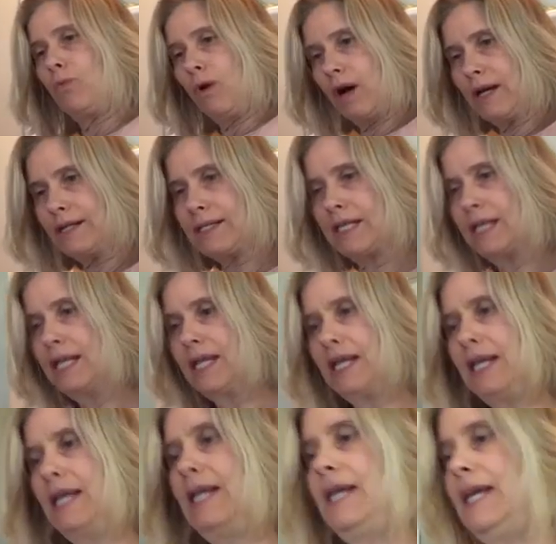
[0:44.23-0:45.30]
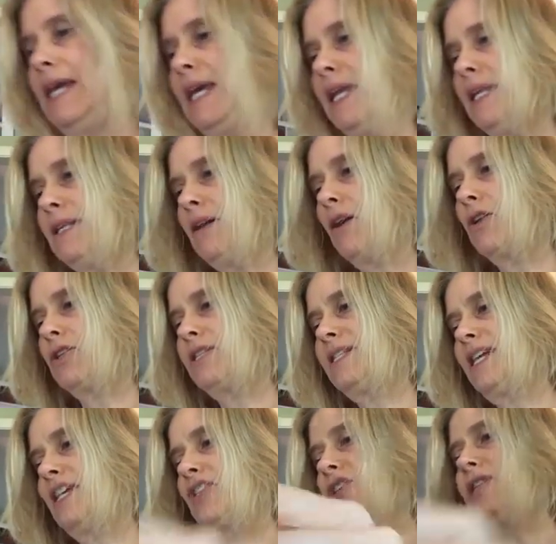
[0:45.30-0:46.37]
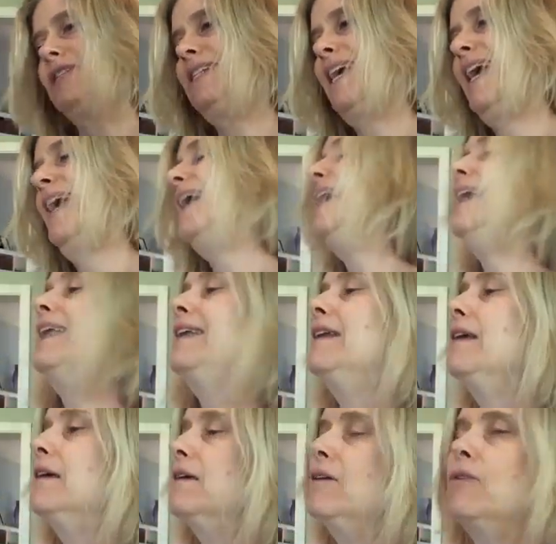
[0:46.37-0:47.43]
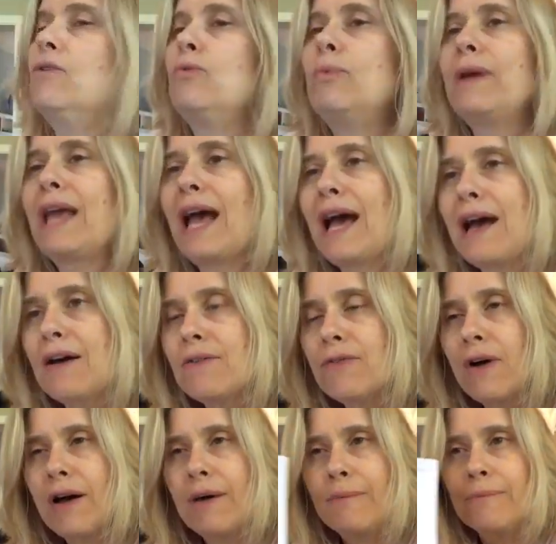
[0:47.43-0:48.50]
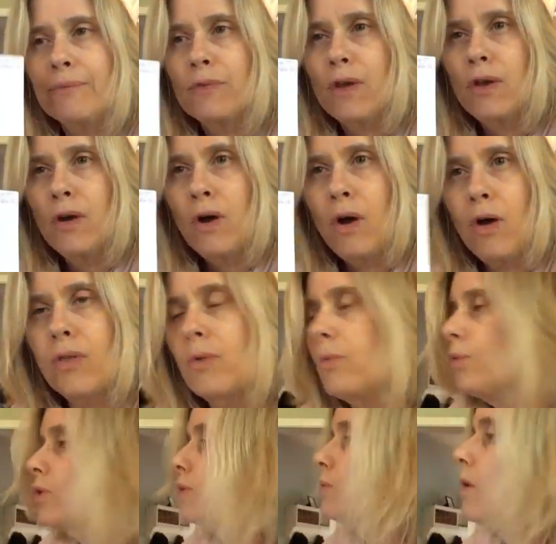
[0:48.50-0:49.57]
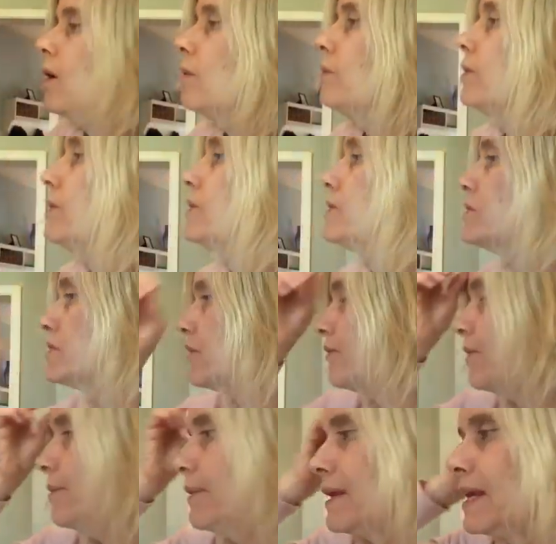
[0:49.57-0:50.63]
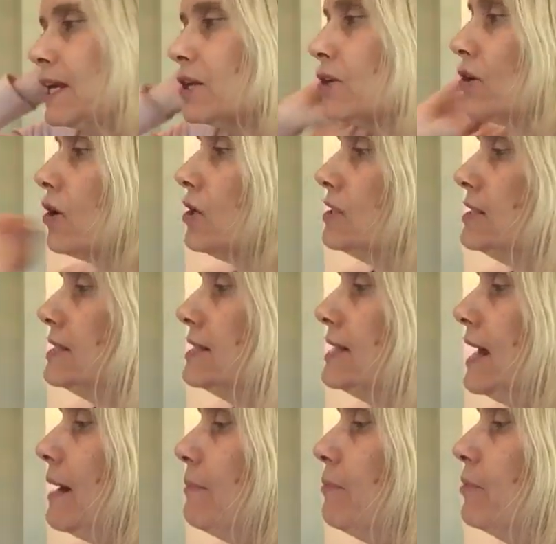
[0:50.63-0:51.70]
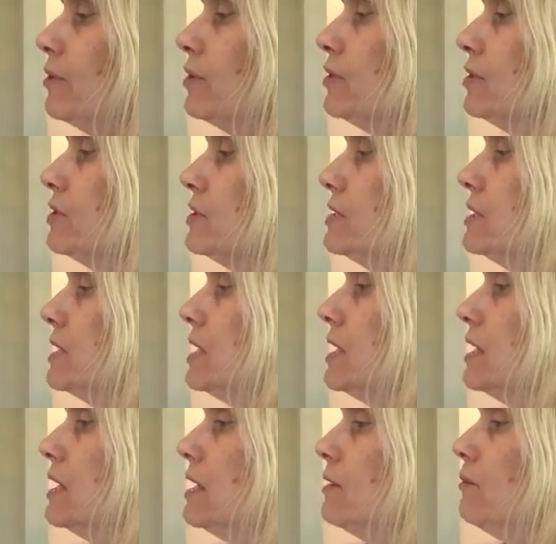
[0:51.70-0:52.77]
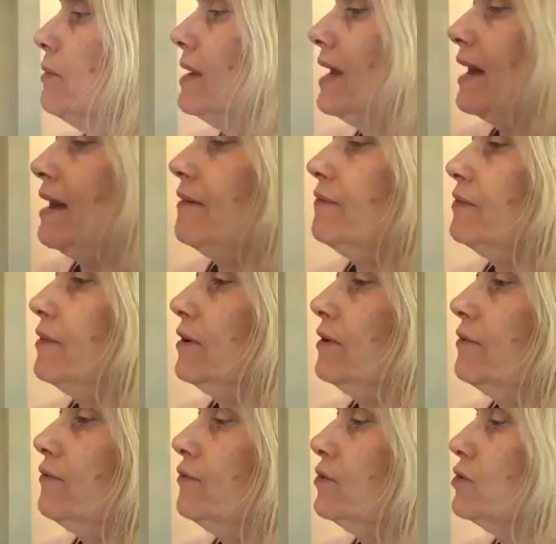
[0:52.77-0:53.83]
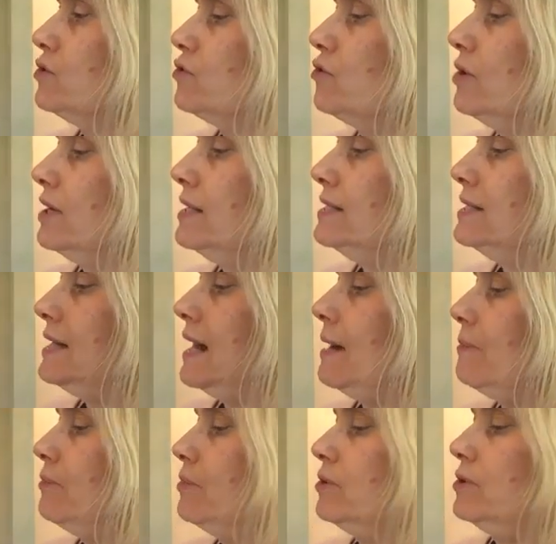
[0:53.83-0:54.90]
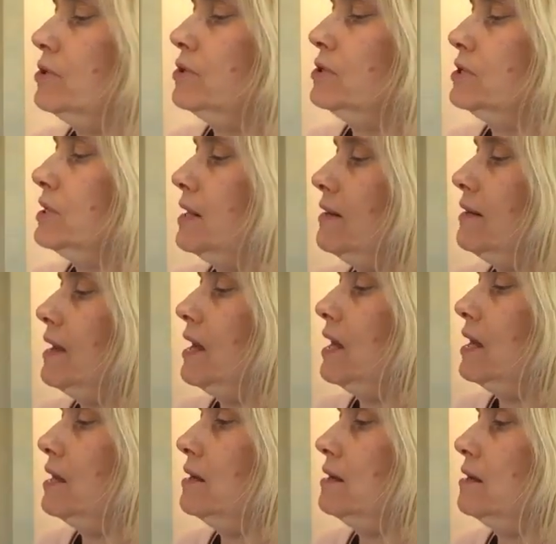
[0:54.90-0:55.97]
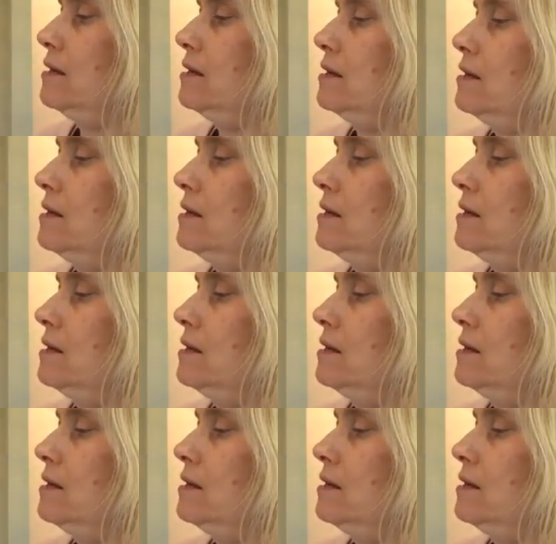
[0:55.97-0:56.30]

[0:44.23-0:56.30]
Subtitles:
want, in our session 10, we have all the word wall words from the kindergarten snap words. We have the first grade snap words, and then